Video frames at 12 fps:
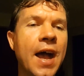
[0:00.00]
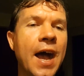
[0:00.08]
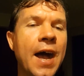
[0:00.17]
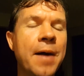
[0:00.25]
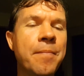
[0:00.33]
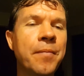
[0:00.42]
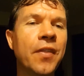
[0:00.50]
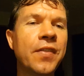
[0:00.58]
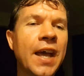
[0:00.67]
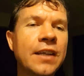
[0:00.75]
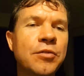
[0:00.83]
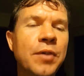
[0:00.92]

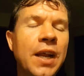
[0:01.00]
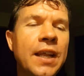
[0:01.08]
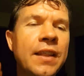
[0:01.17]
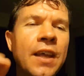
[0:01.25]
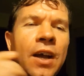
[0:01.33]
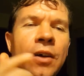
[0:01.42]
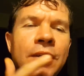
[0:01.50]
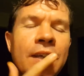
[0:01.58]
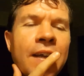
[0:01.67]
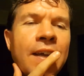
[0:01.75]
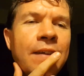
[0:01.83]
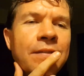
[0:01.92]
That's really the
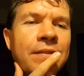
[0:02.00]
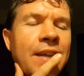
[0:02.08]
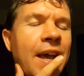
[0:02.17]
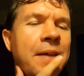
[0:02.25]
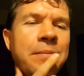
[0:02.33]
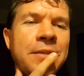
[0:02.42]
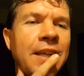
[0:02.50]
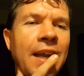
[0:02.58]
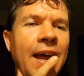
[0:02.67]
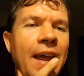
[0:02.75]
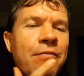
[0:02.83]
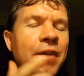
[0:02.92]
only kind of times that
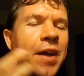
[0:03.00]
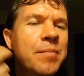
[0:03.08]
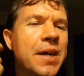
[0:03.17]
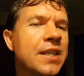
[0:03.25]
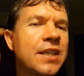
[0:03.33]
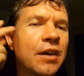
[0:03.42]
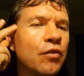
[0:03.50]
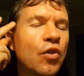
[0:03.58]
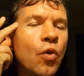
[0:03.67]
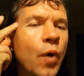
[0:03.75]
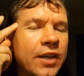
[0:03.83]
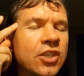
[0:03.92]
I find myself
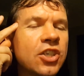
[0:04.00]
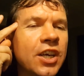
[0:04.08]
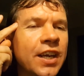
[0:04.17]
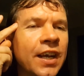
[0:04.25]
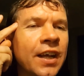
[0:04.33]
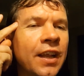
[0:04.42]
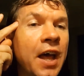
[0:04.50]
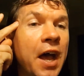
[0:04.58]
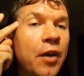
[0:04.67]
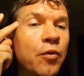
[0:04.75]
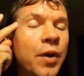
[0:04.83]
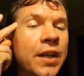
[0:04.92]
questioning a
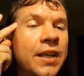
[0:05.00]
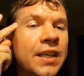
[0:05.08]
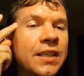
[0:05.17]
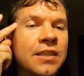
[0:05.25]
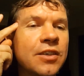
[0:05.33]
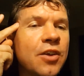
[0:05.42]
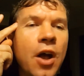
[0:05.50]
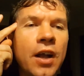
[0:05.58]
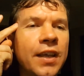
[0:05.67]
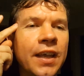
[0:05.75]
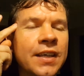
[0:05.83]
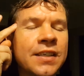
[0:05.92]
lot when he's talking.